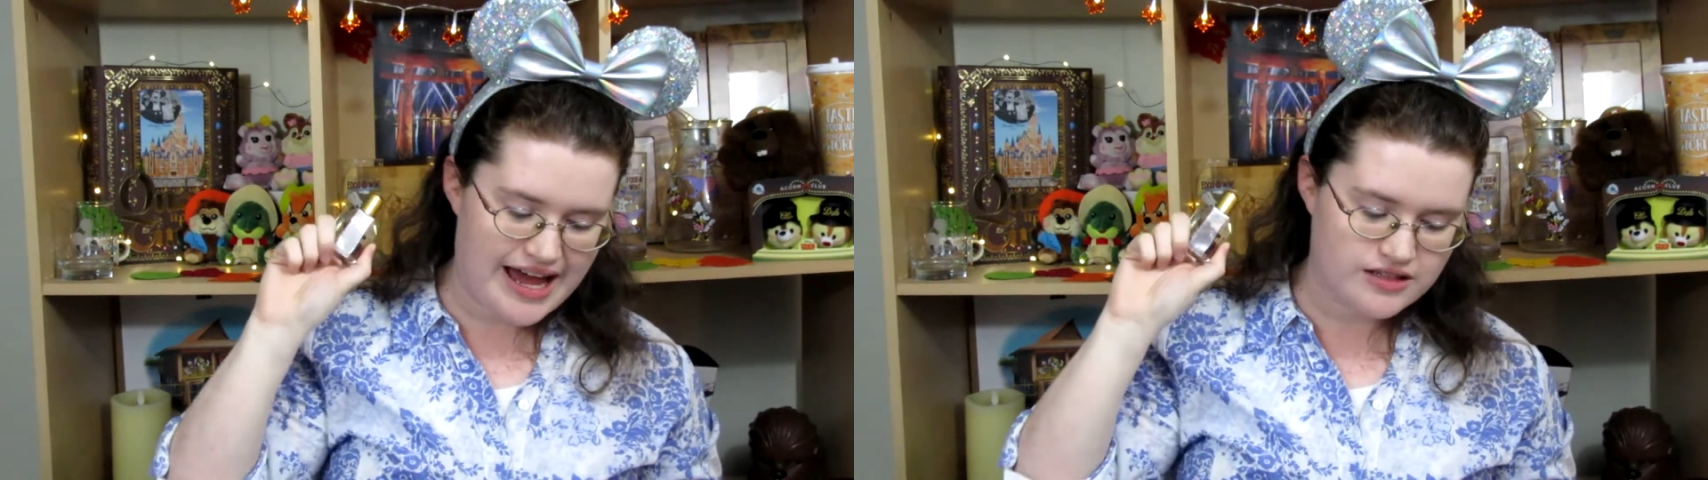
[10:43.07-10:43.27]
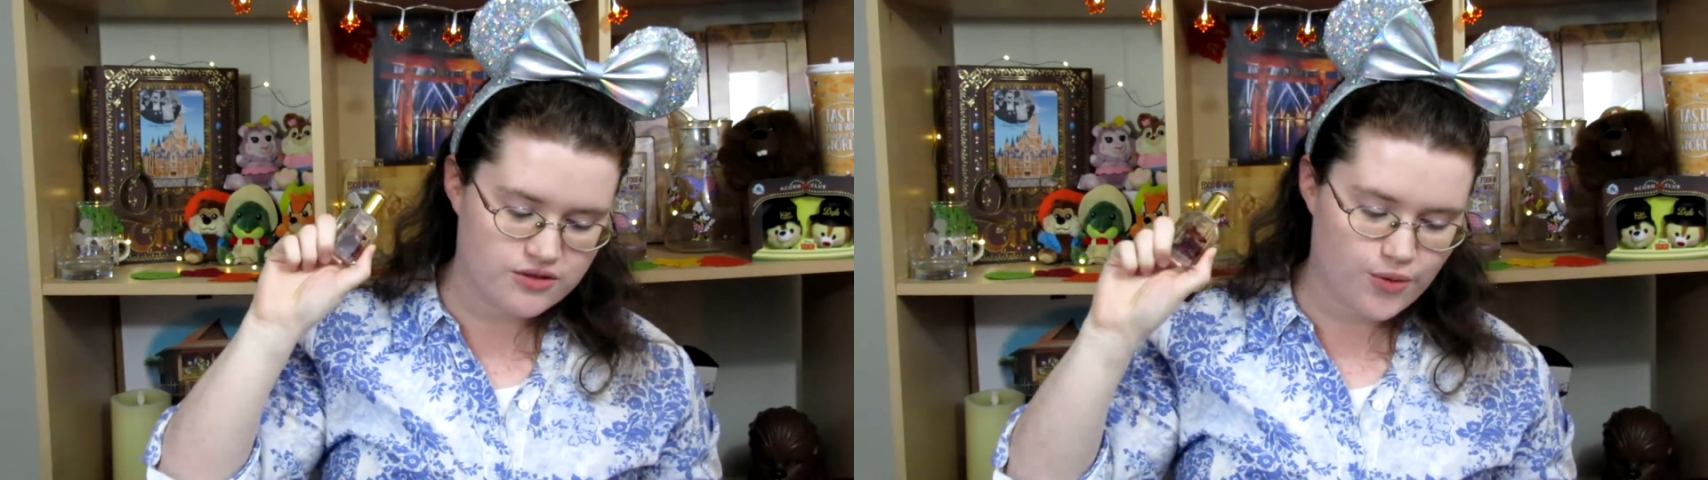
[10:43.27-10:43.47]

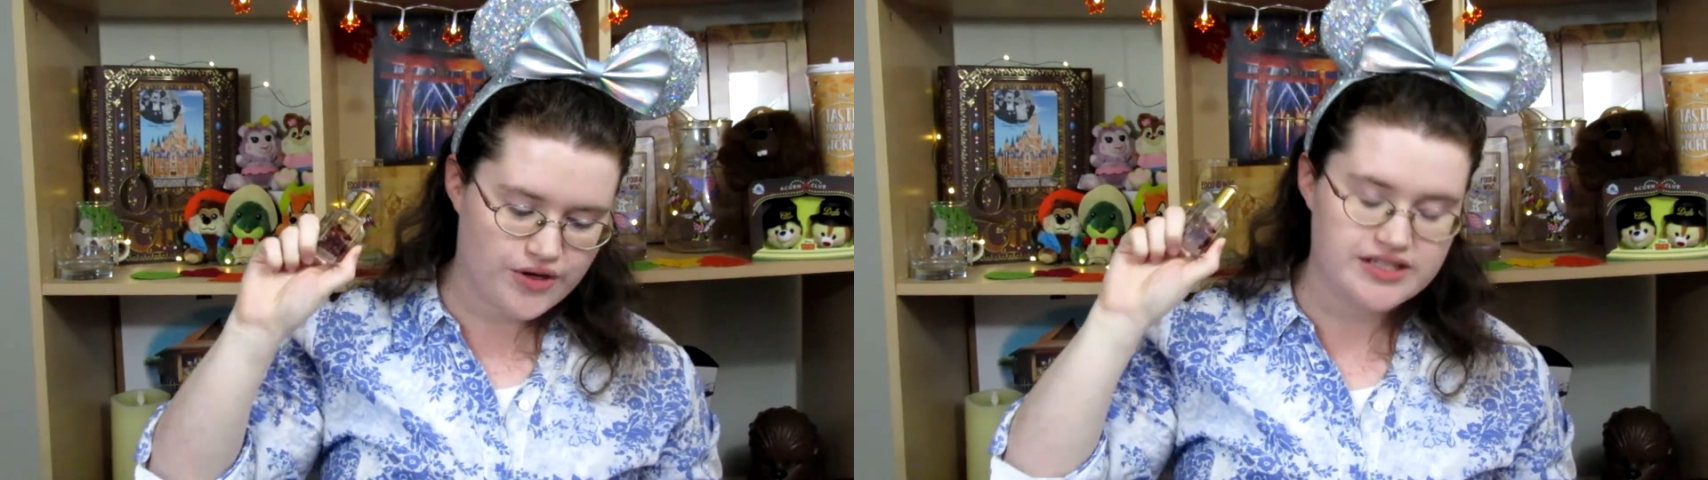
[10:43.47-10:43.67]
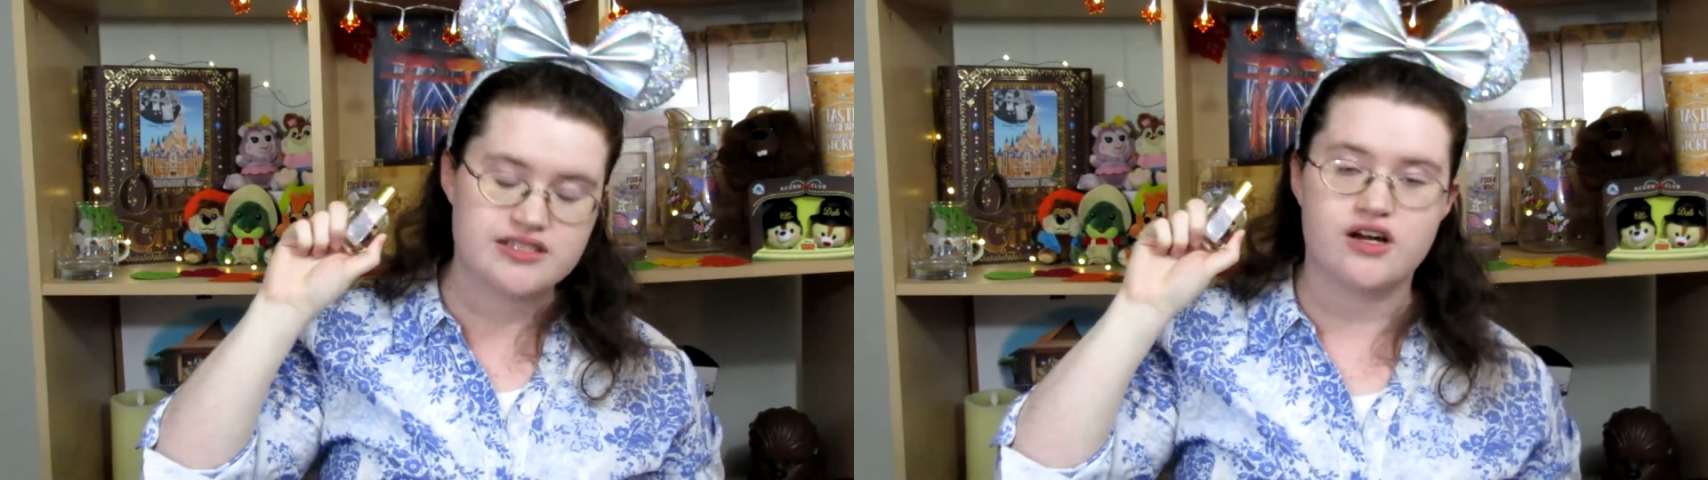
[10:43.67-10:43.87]
at
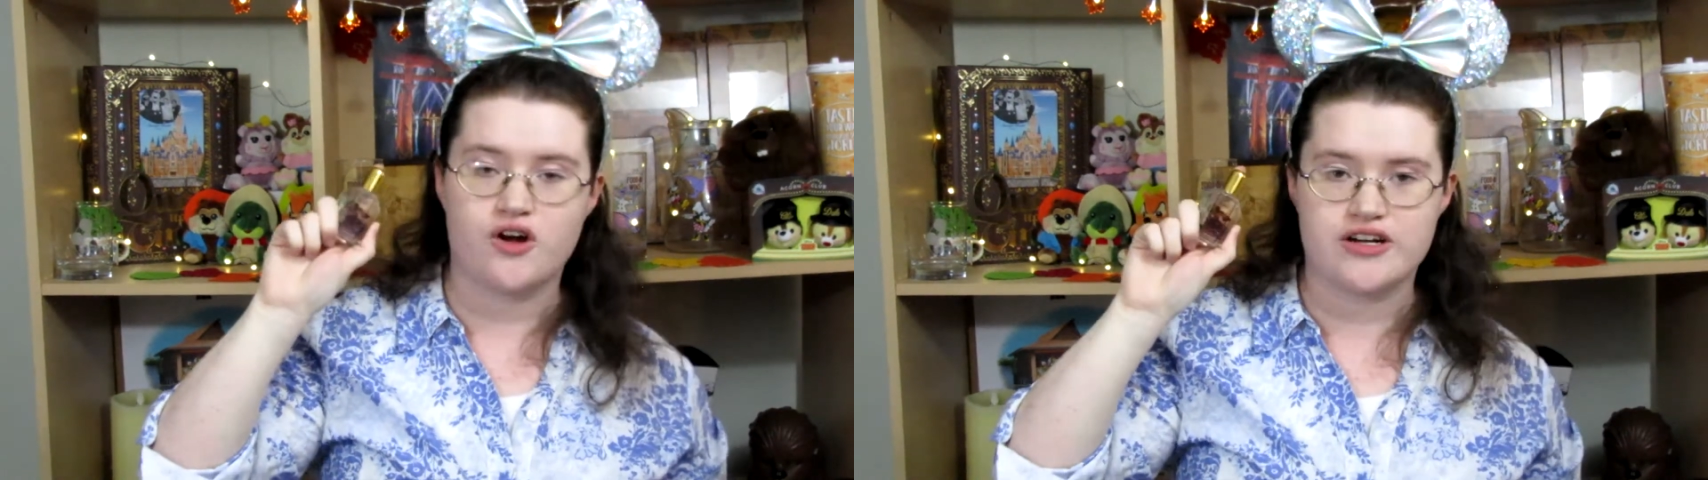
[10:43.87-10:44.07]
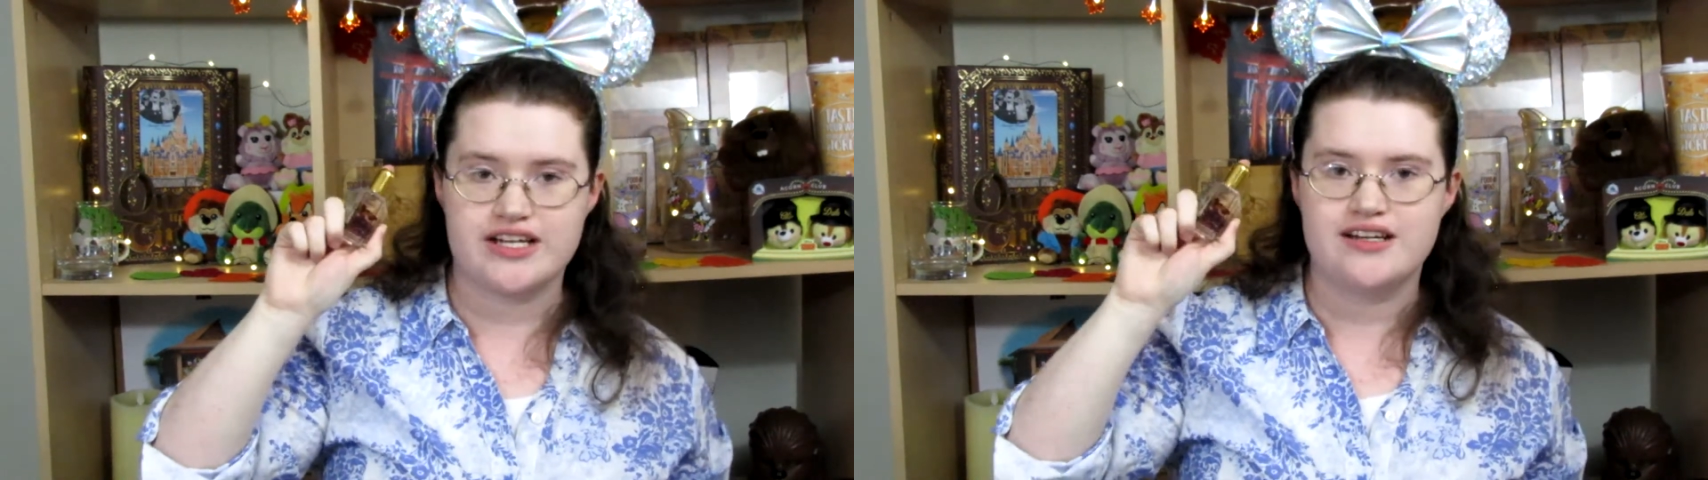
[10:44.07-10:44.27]
Lauryn's
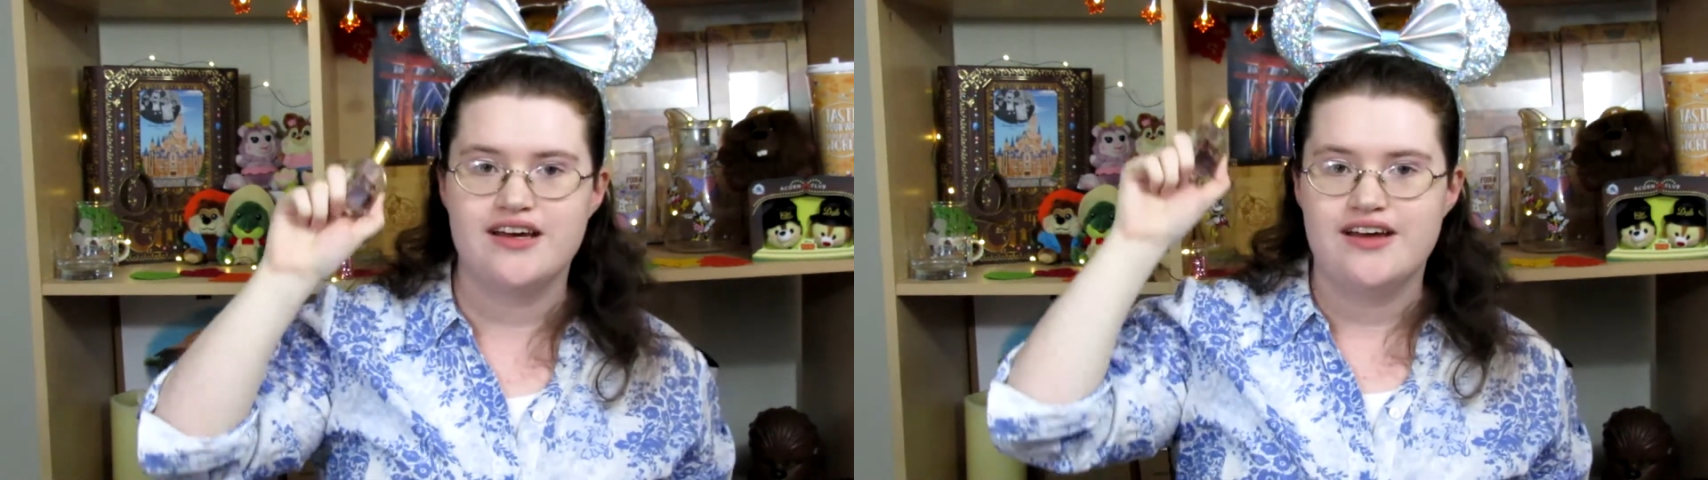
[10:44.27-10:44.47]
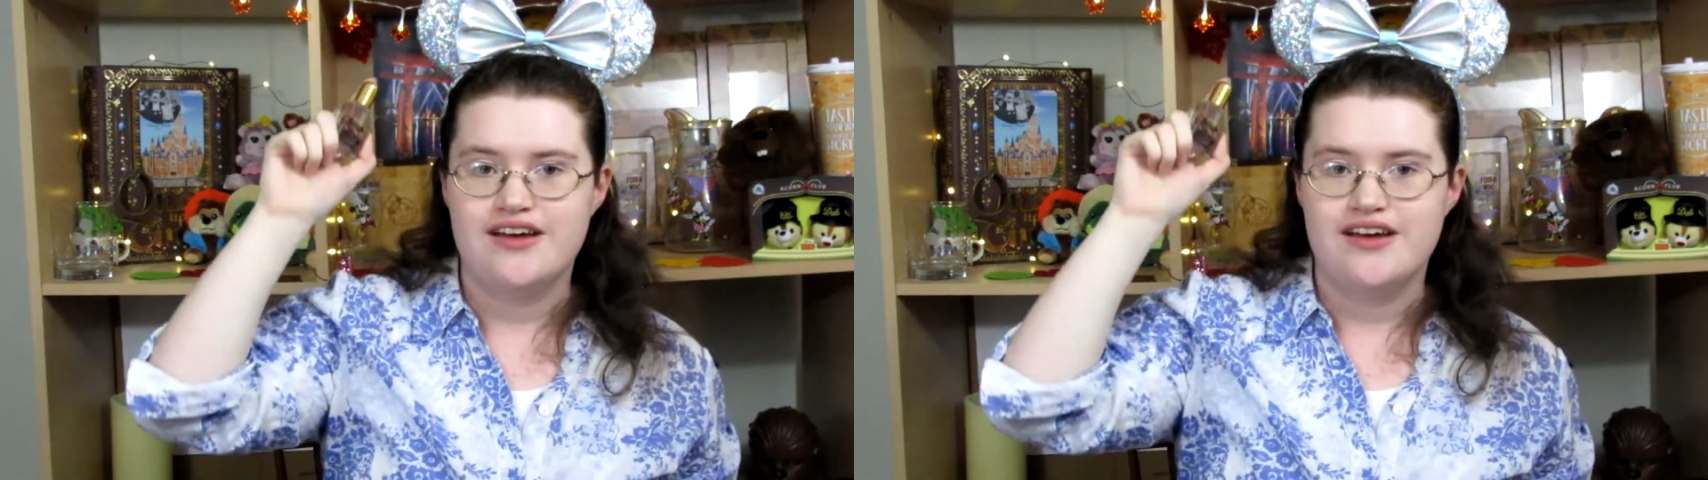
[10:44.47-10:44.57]
Garden.